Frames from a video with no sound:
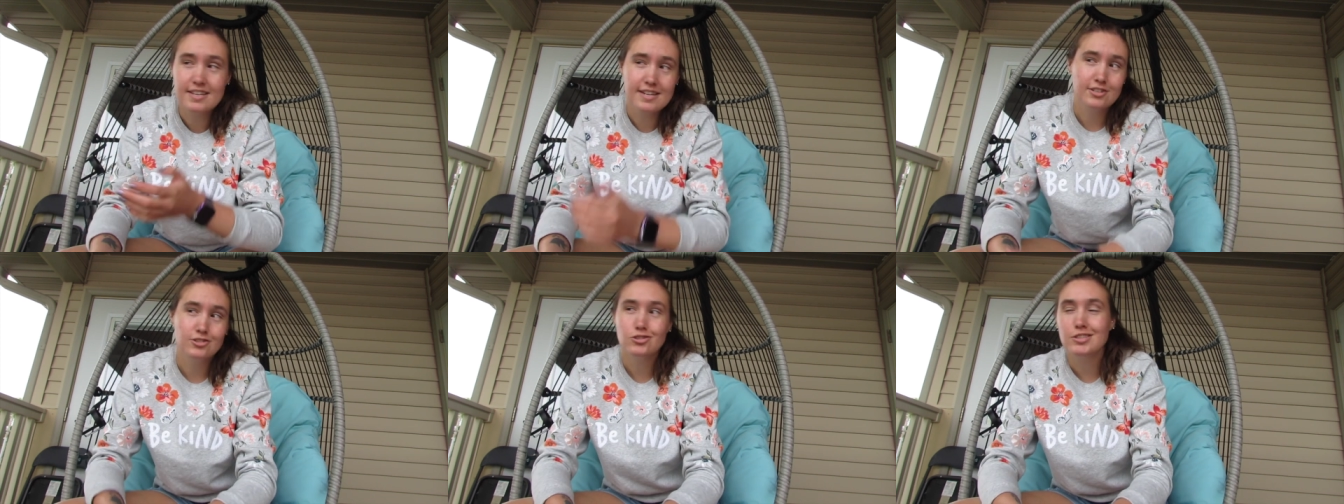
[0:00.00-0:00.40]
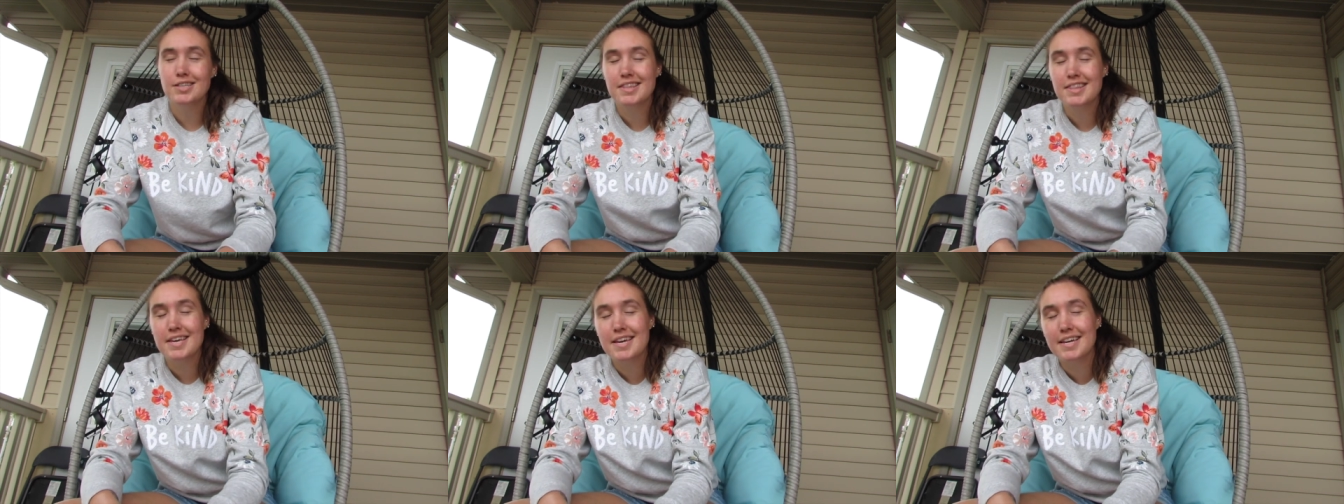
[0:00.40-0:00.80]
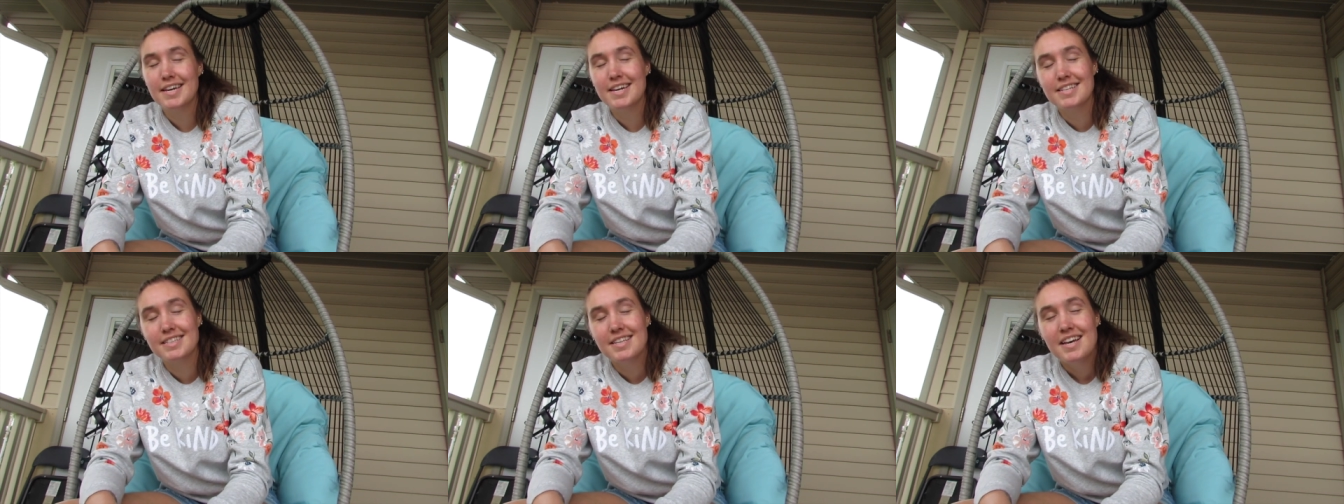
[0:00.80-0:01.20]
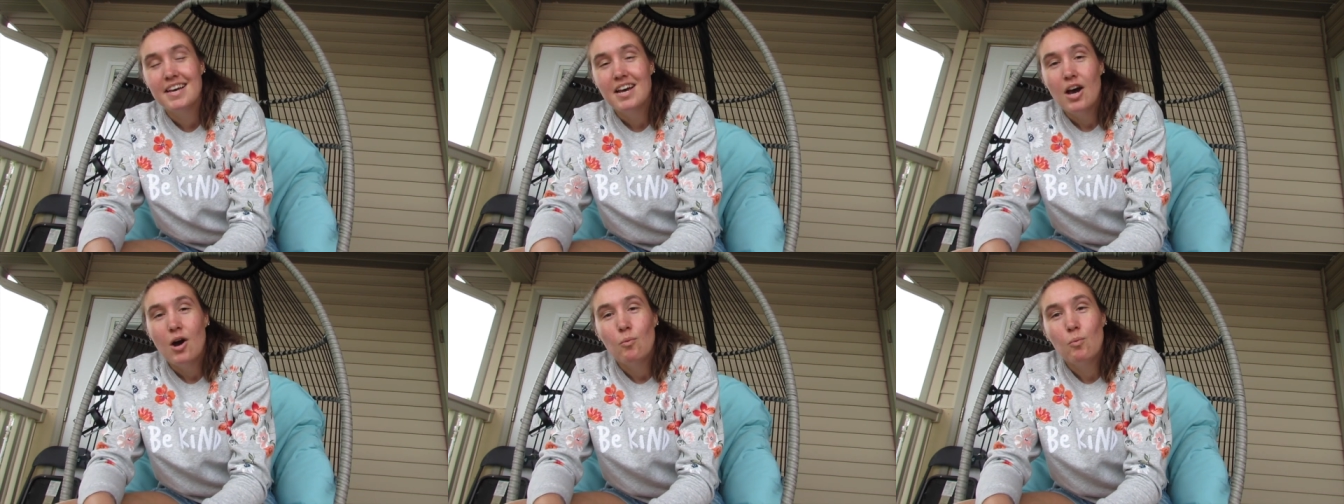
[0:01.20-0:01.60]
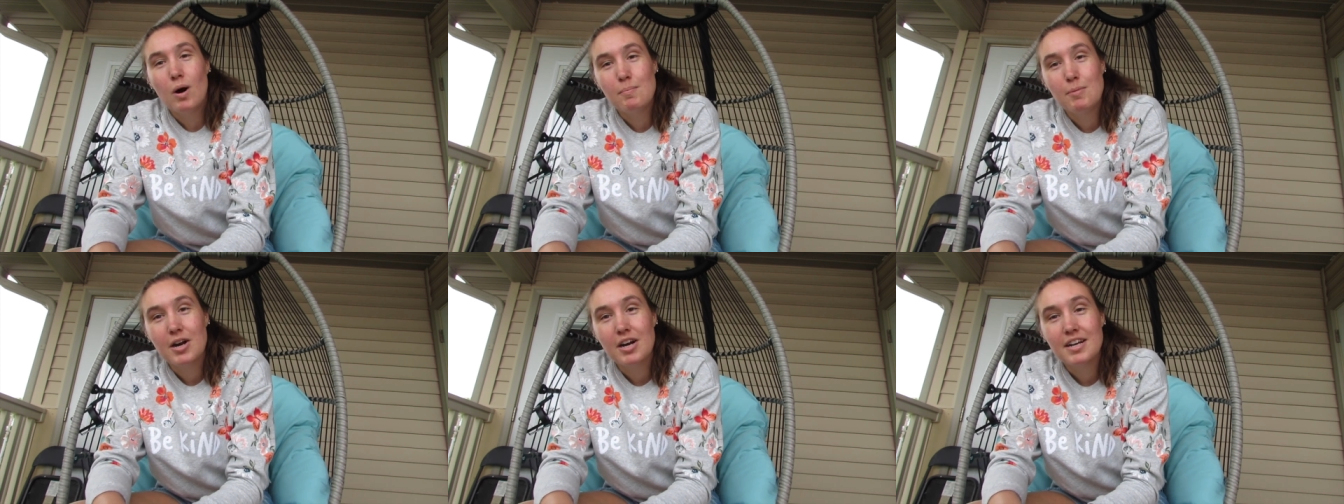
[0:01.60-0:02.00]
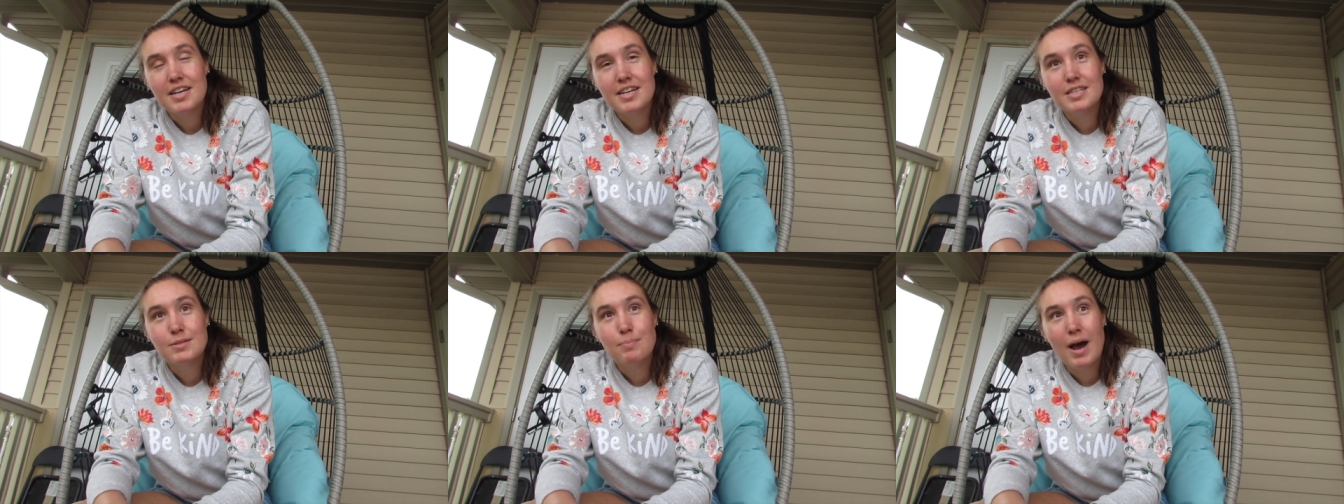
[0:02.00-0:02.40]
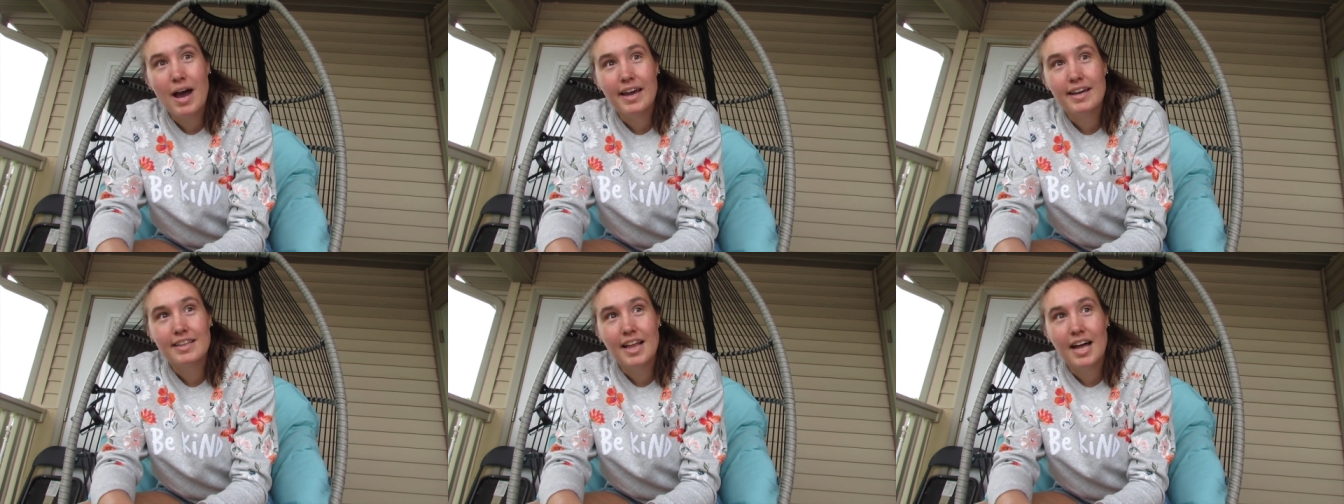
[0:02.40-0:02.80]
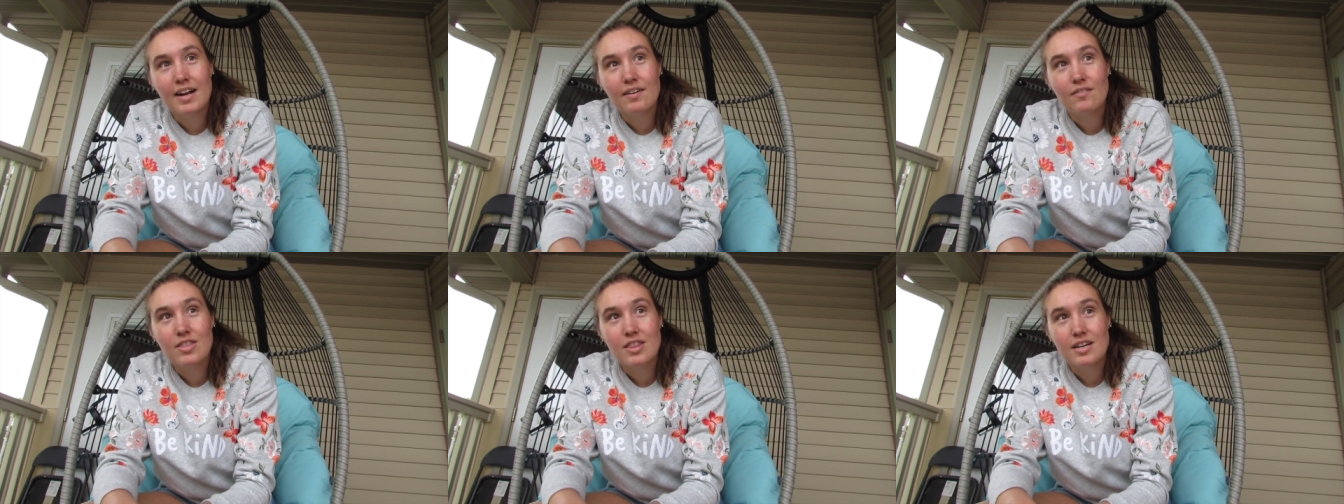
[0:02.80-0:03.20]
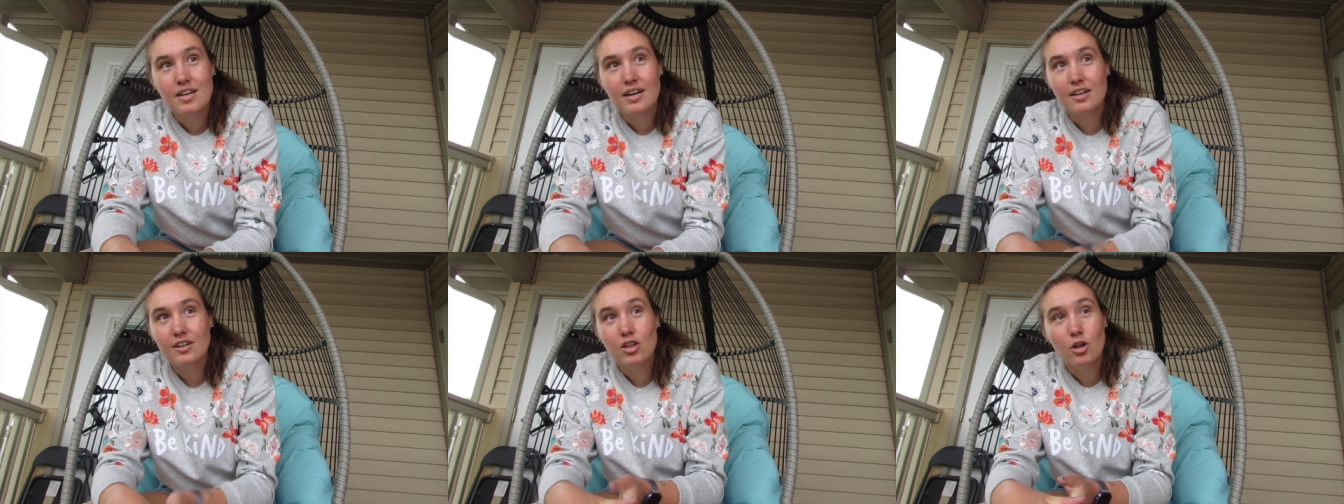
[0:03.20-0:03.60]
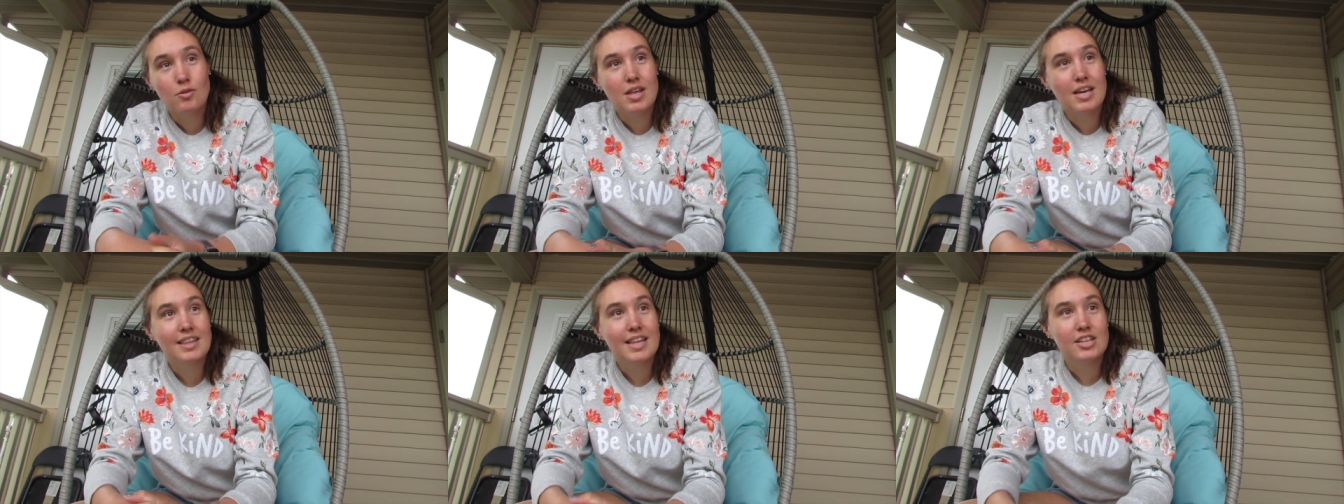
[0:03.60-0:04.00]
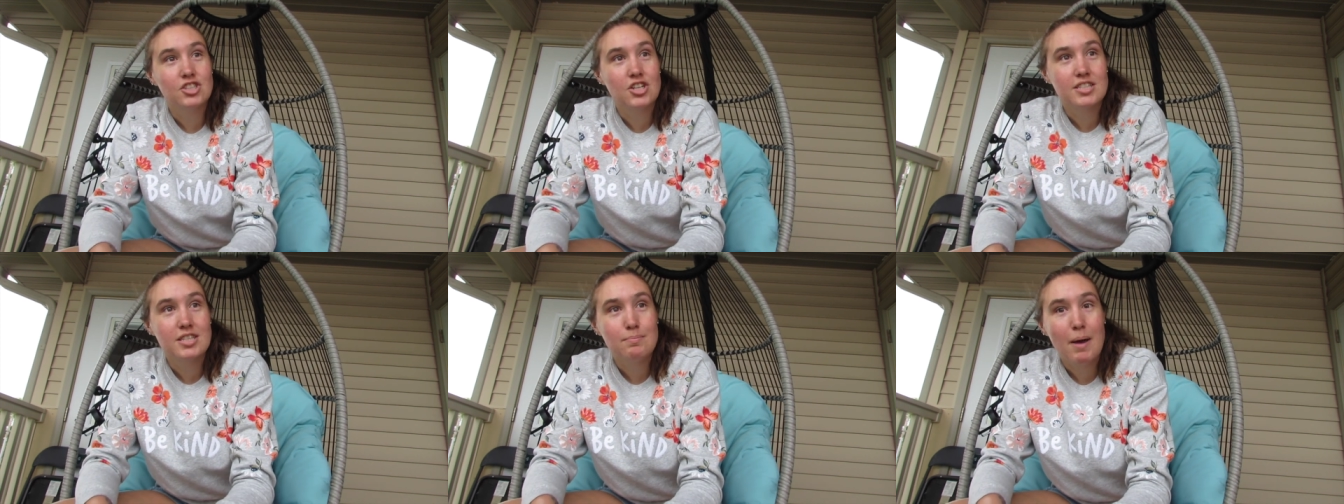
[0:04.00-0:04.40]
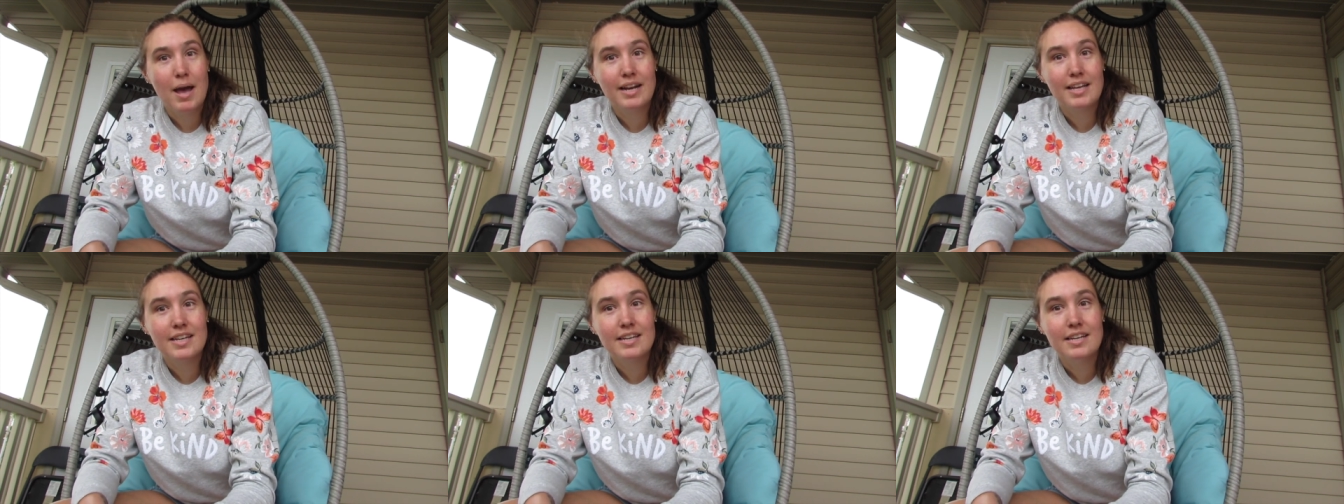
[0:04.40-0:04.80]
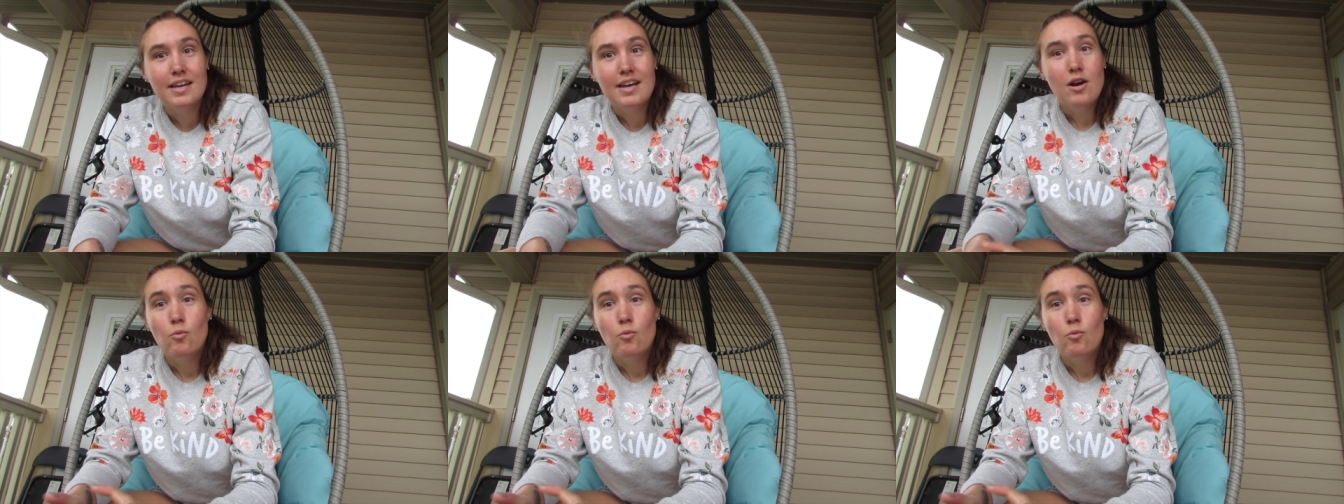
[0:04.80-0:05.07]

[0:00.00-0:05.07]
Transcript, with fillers: An interesting thing is Walmart is buying a lot of the clothing that JCPenney